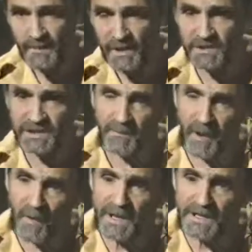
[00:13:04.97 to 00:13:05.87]
Because I'm
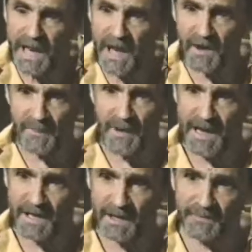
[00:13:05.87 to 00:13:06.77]
already down and I'm
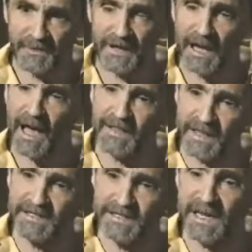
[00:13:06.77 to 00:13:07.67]
handcuffed, and now
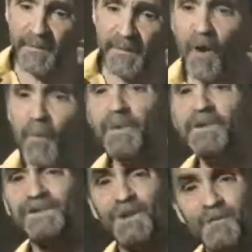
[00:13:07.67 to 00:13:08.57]
they see I'm
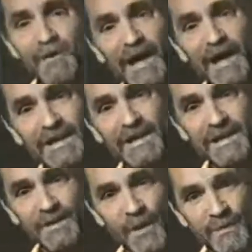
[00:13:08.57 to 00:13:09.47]
helpless, so they feel like they can
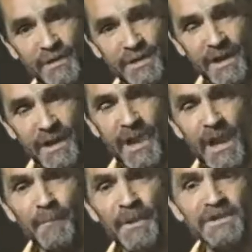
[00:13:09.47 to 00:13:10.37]
get away with it.
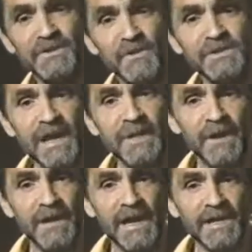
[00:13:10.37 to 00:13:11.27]
But as soon as I'm
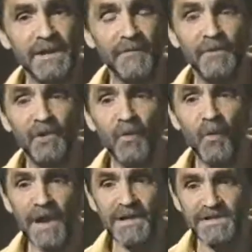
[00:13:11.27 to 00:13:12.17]
unhandcuffed, you
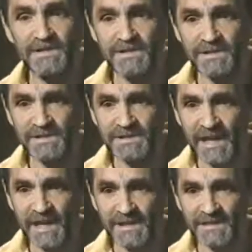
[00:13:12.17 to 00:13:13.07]
watch the
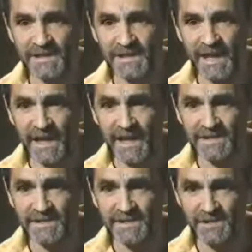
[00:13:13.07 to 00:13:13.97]
Sellecks and the
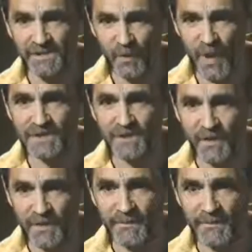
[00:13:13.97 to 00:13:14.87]
Hansons, you watch
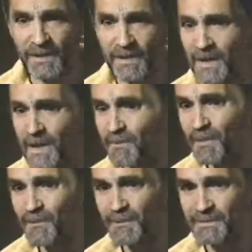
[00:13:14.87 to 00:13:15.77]
all them
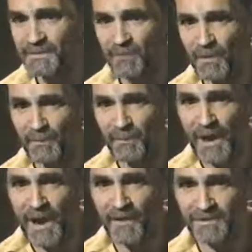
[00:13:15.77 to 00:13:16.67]
Murphy
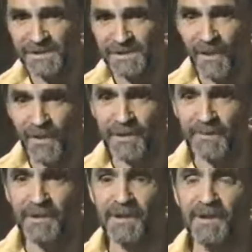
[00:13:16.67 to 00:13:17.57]
Browns and all
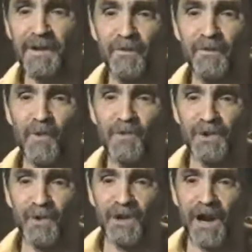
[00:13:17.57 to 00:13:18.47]
them
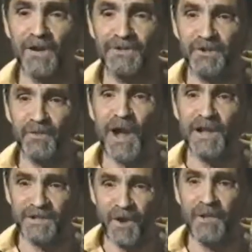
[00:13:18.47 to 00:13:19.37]
Rose O'Connors, you
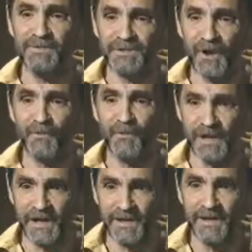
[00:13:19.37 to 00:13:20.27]
watch all them start
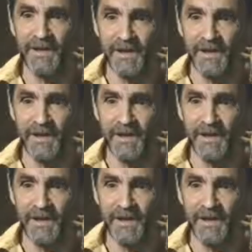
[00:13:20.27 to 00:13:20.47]
running.